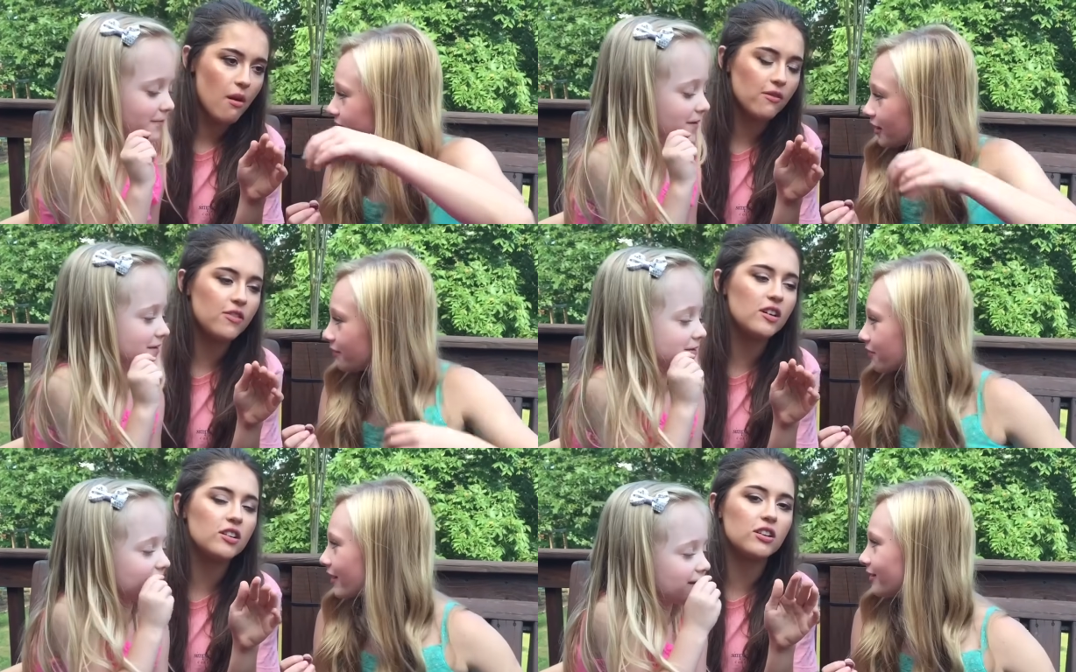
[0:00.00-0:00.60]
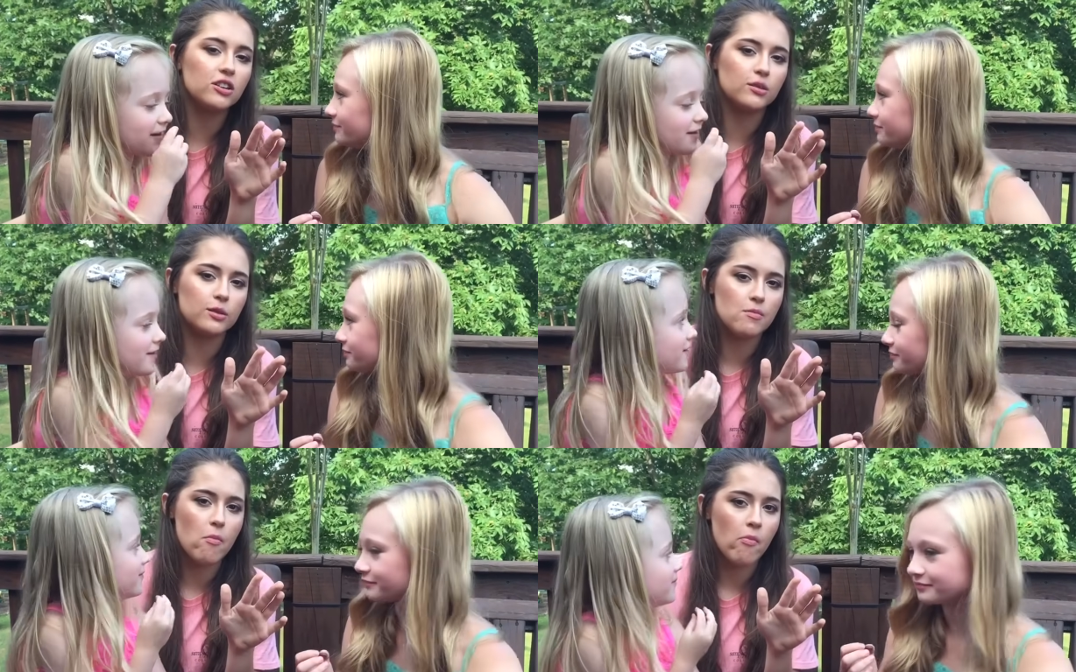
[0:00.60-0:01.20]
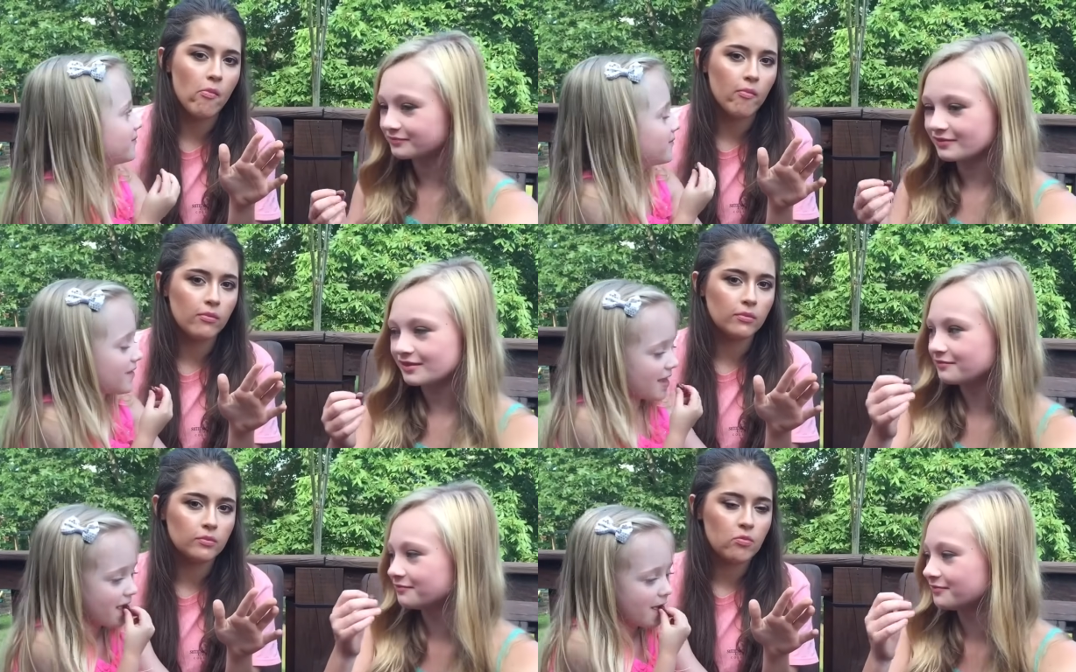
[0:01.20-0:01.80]
Speaker 1: I finally got a good one.
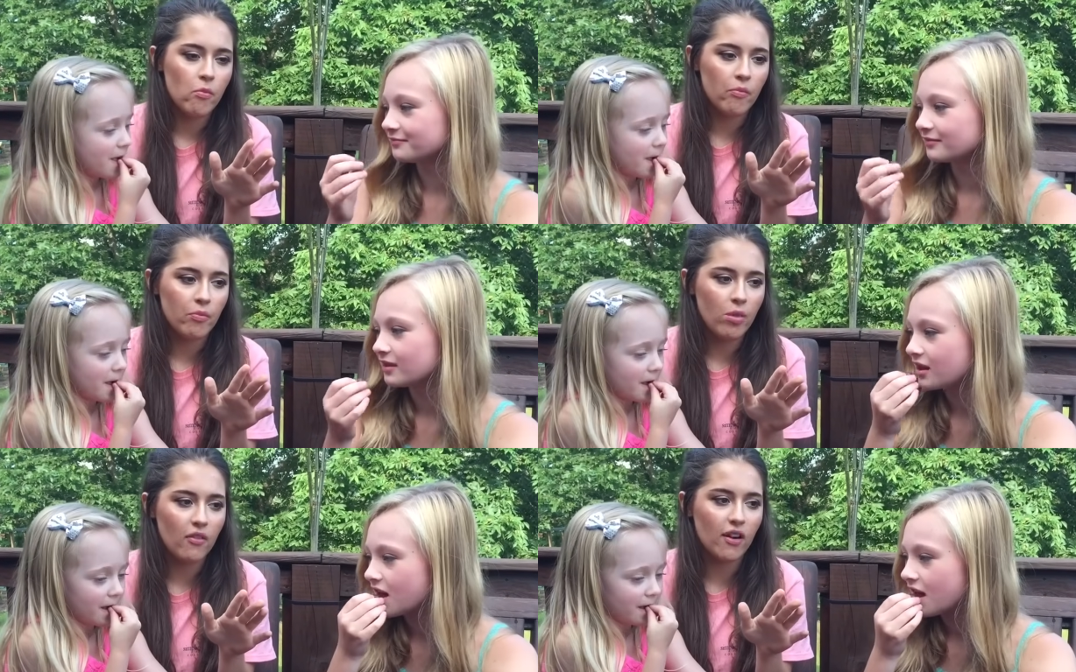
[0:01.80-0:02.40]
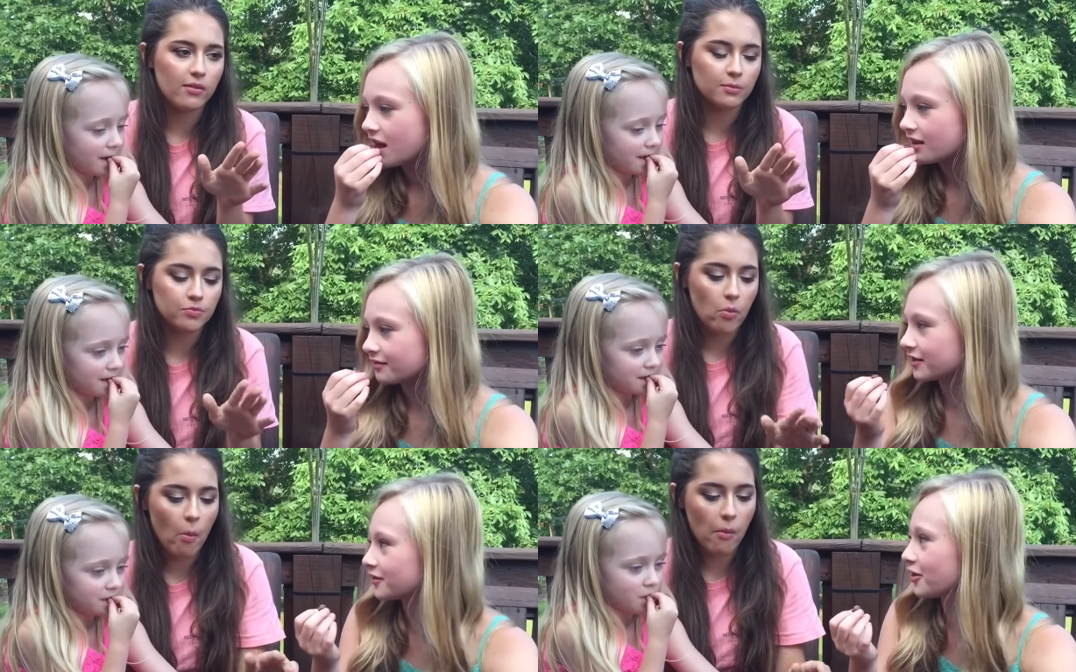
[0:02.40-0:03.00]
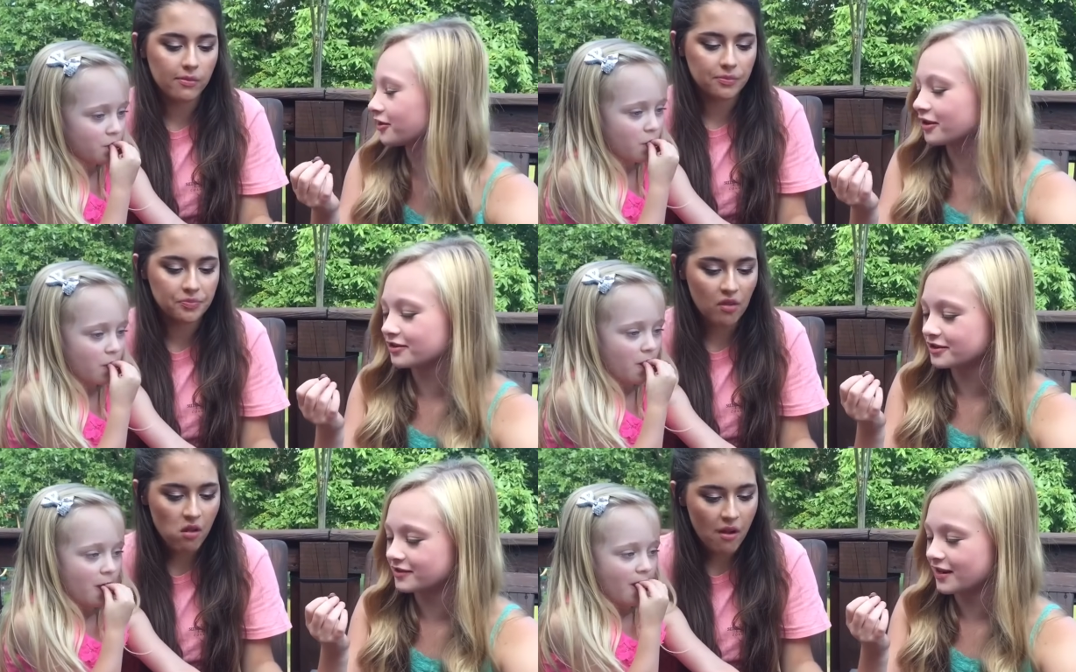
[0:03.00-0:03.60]
Okay. That's not
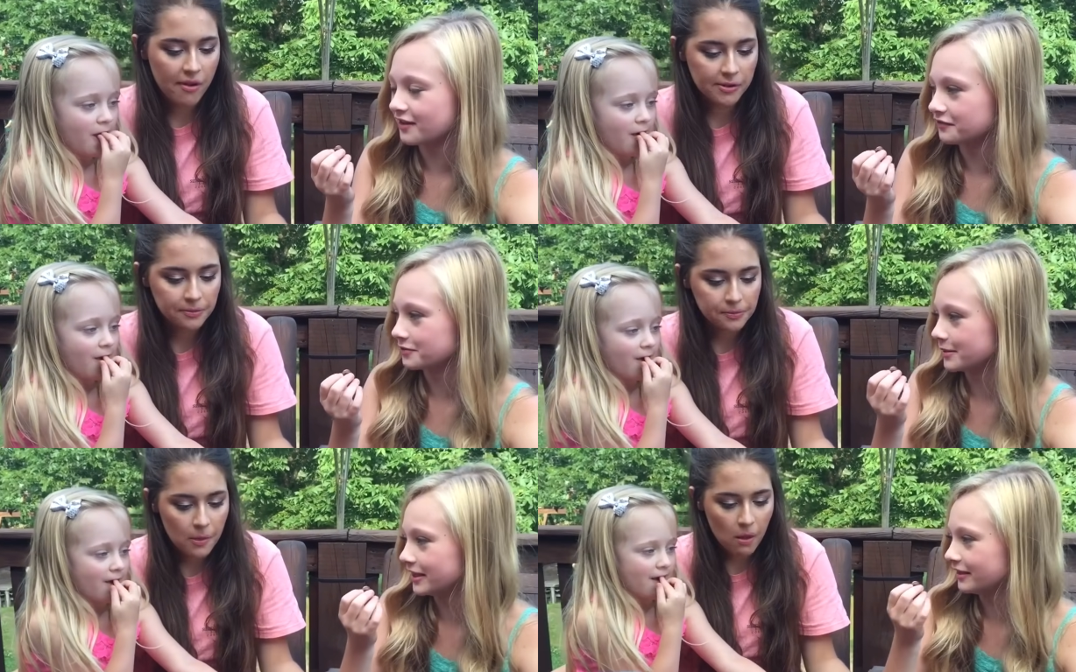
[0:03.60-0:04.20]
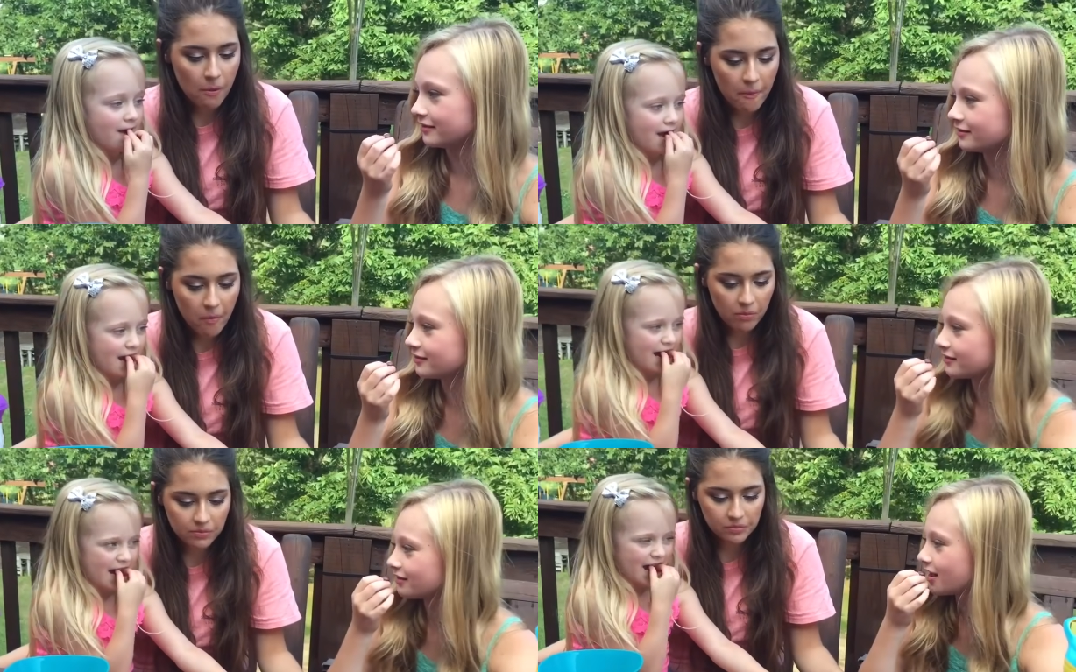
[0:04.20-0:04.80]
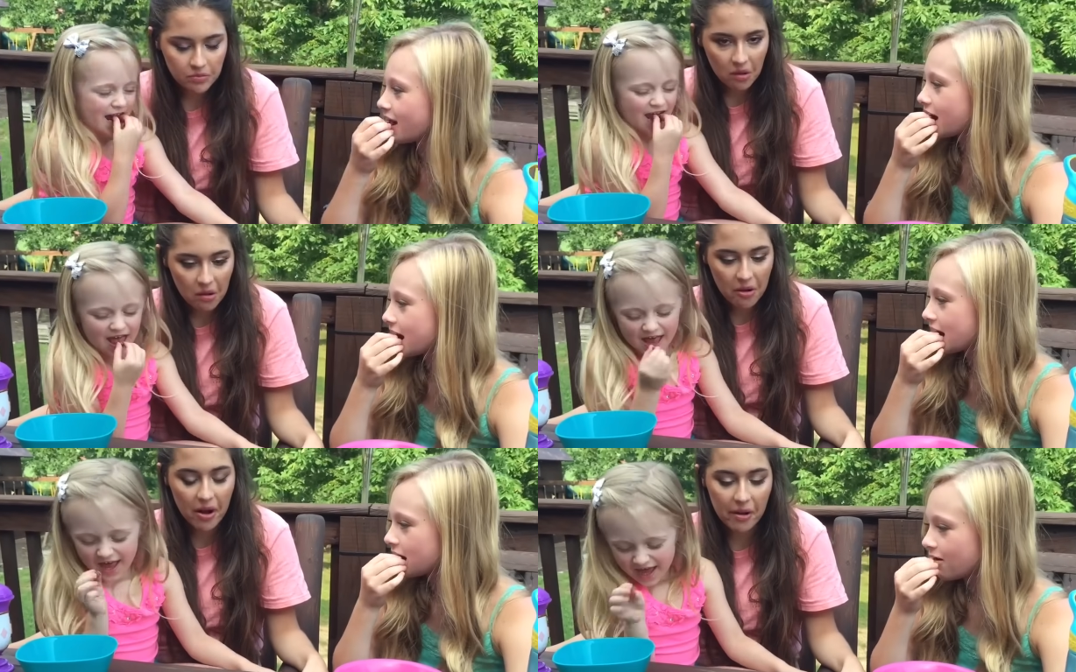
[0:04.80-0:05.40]
a good sign for me.
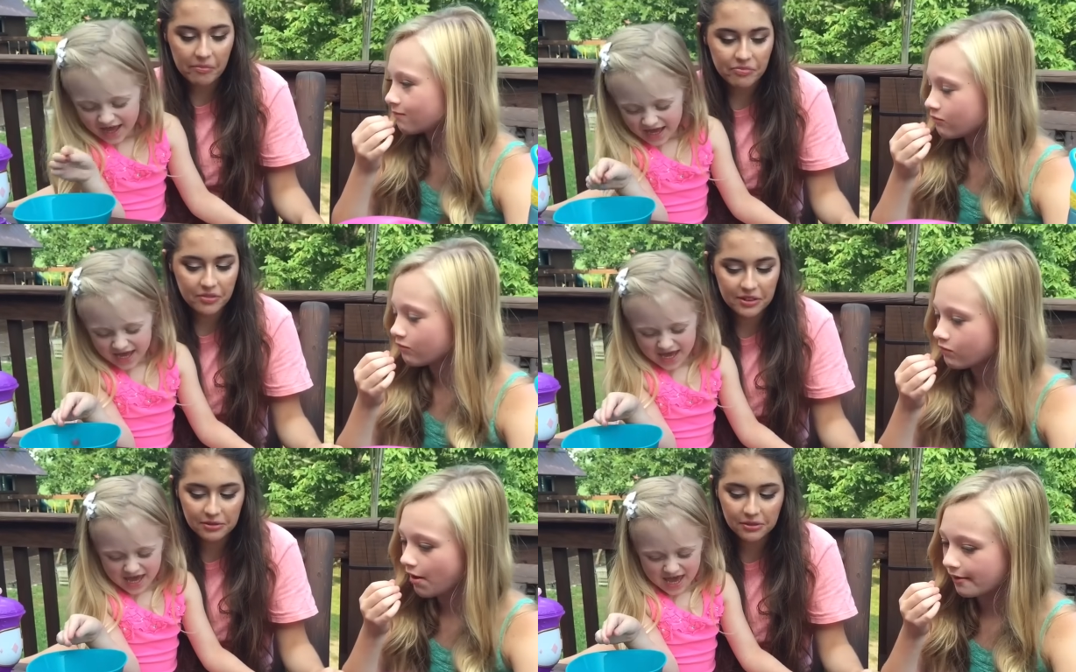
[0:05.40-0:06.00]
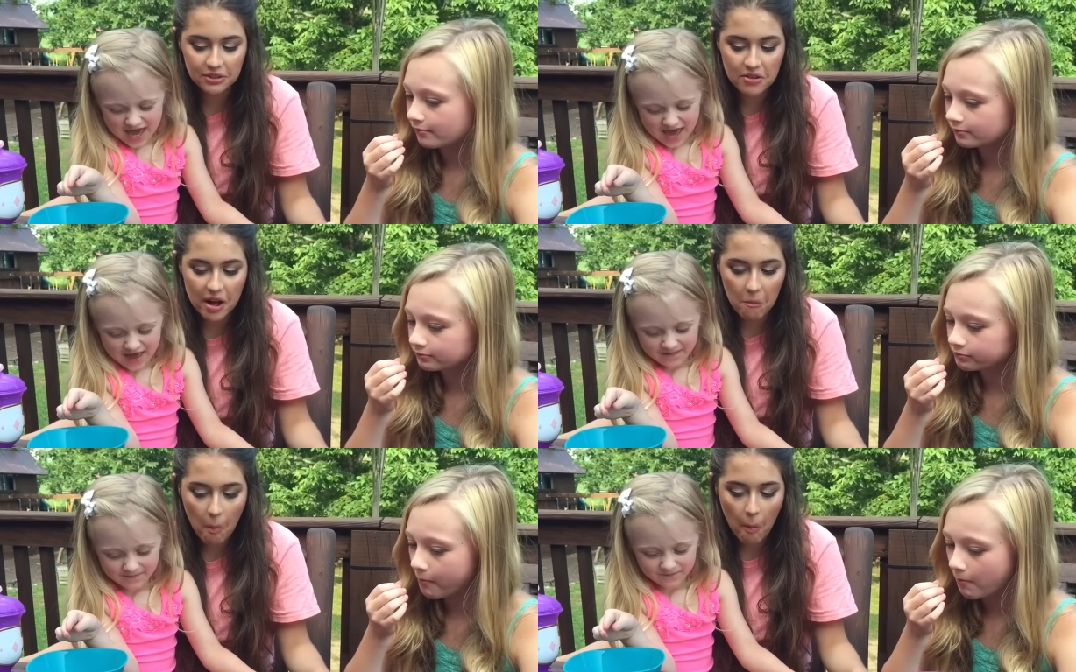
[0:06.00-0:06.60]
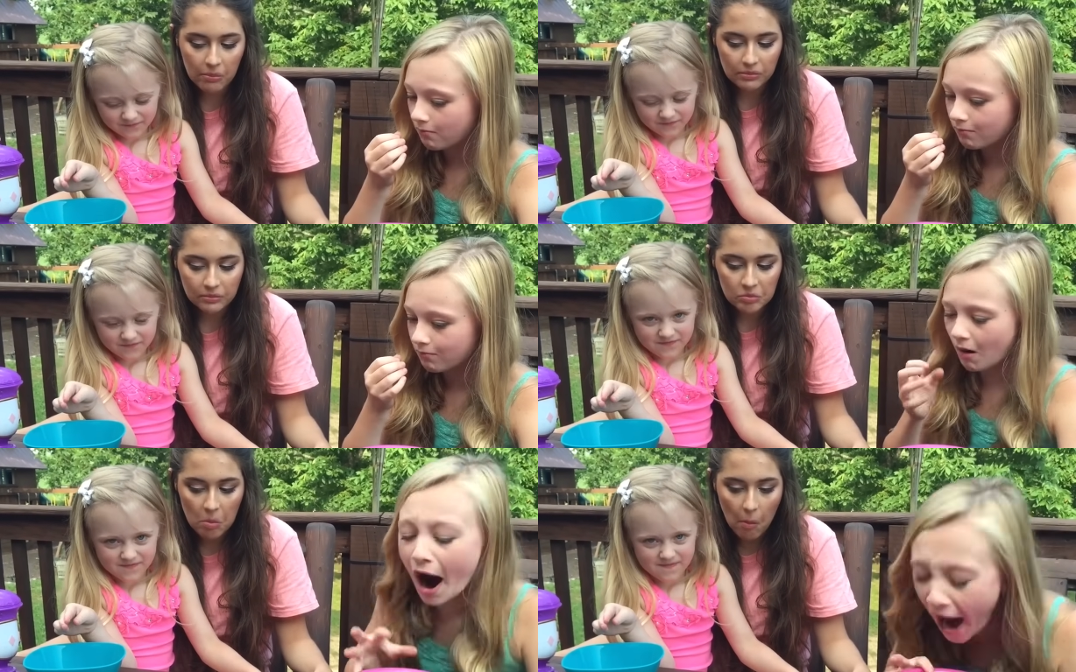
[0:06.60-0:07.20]
Okay. This one's okay.
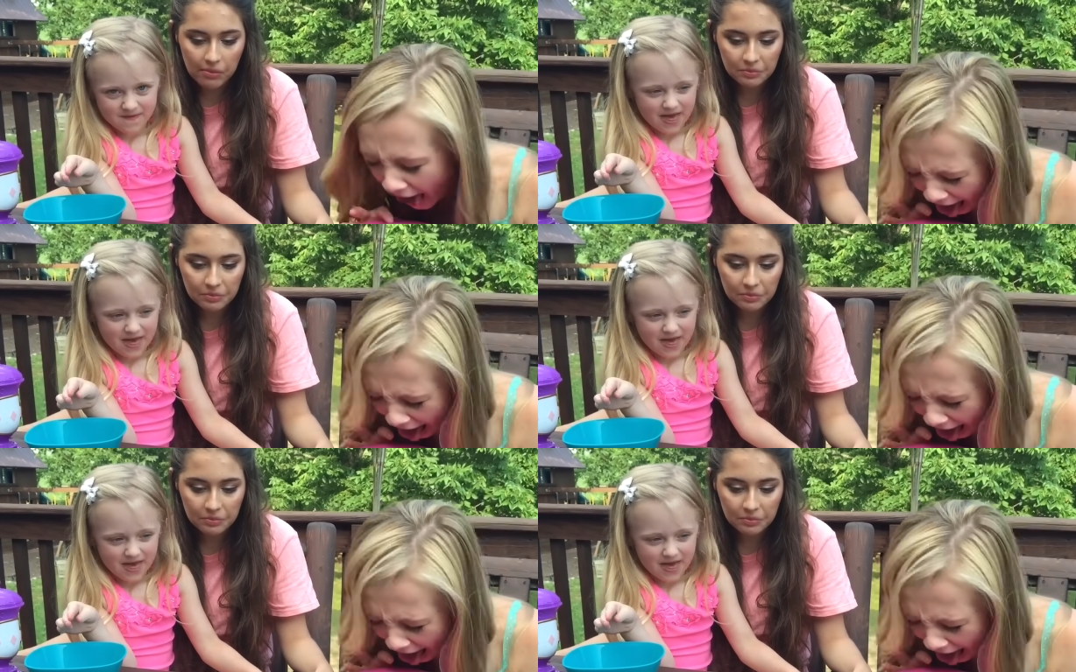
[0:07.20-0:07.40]
I